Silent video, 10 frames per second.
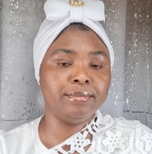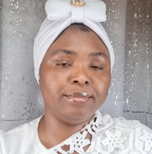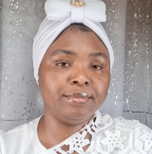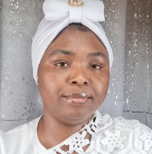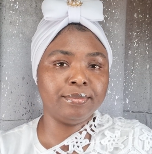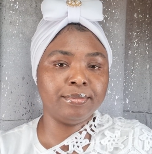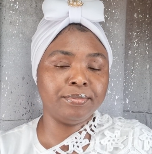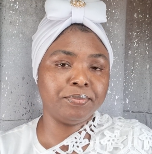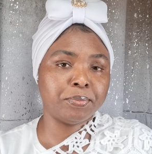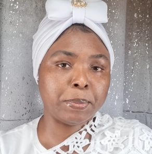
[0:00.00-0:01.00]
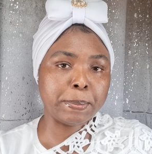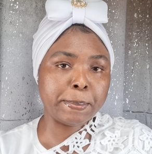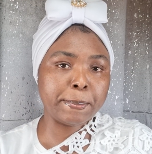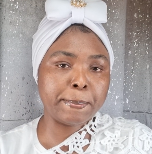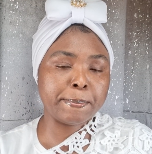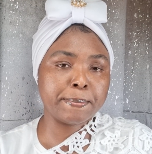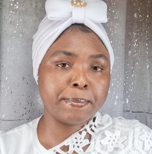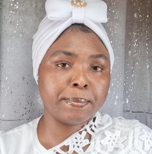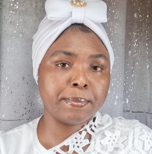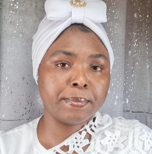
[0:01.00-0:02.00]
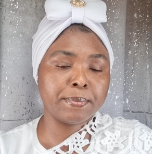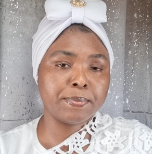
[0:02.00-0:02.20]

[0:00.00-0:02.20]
Nothing is said.